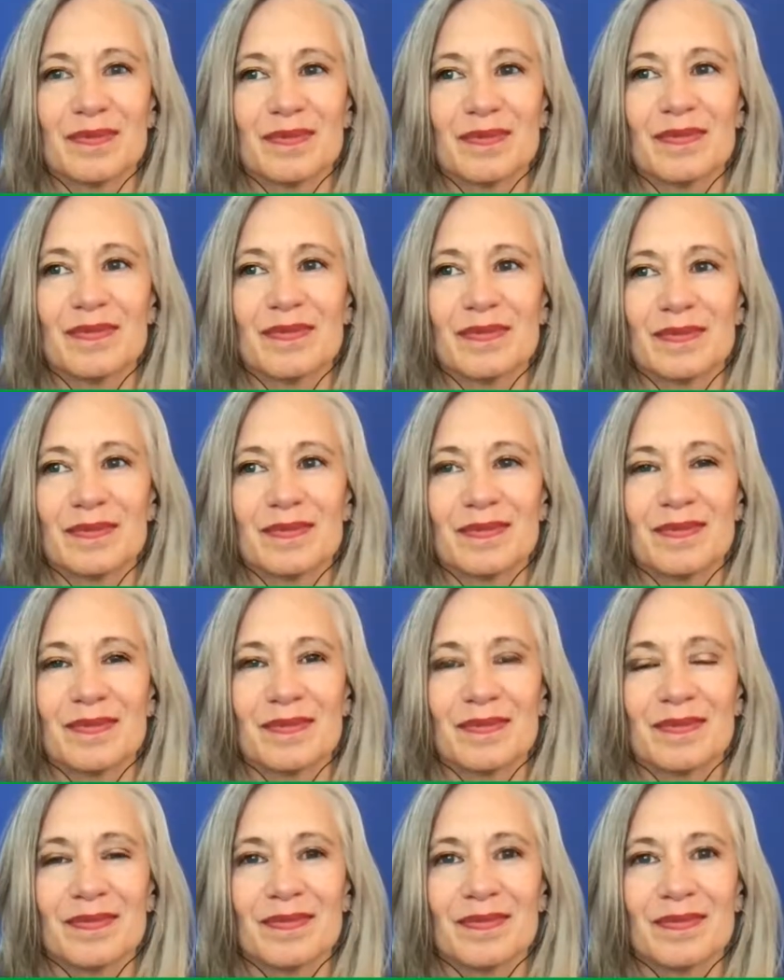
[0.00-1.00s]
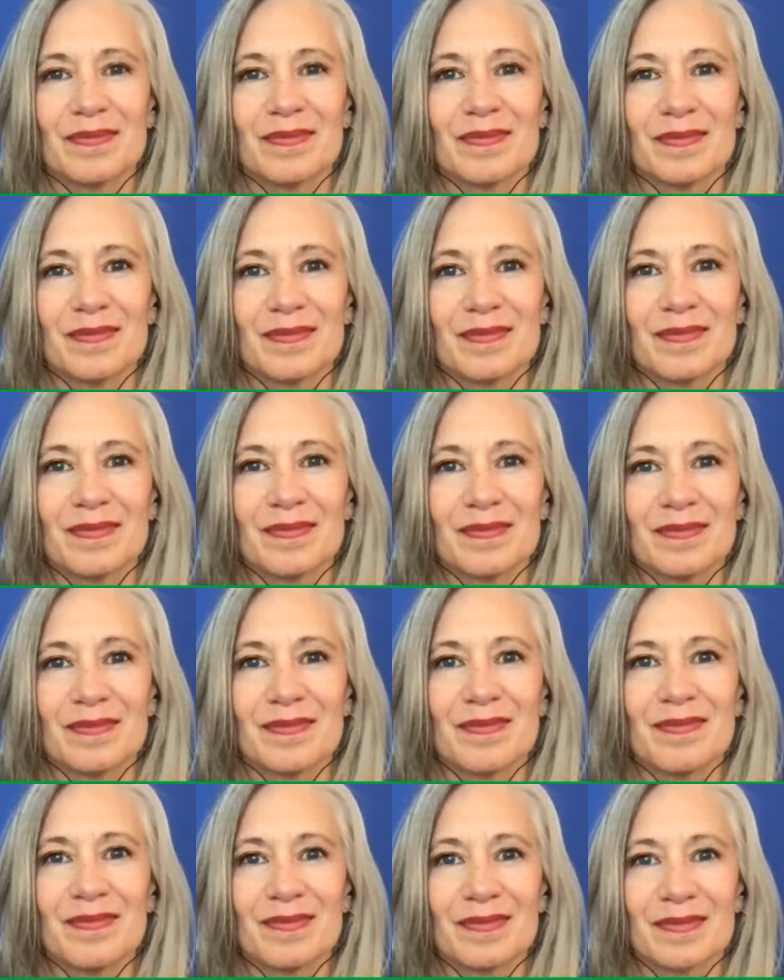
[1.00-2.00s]

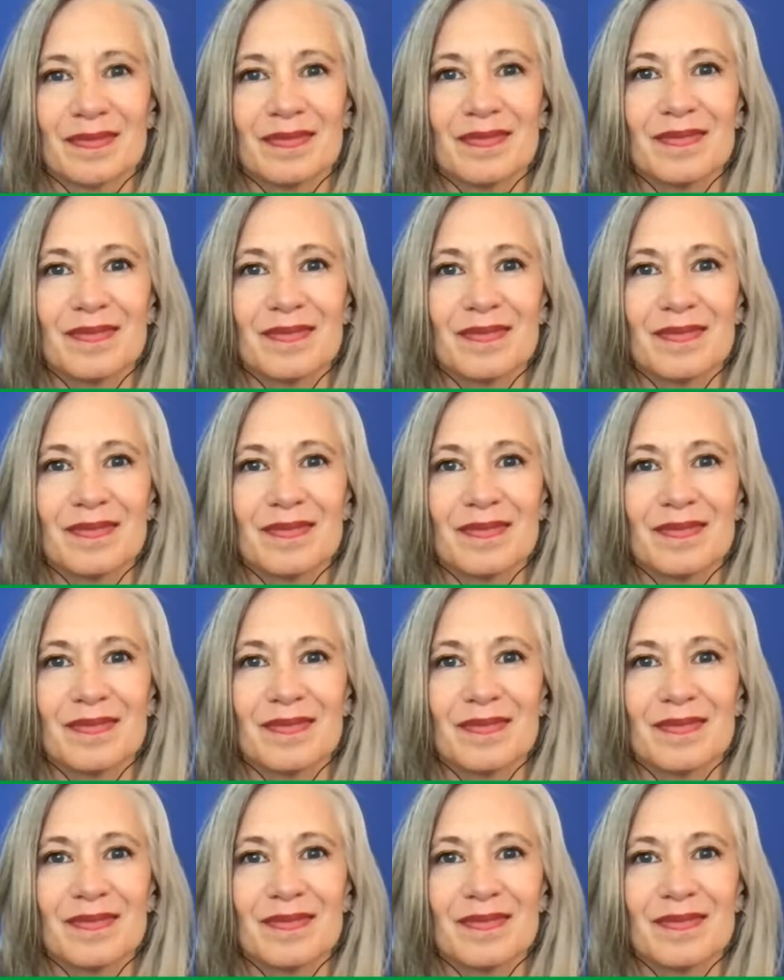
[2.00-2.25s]
The person shown says nothing.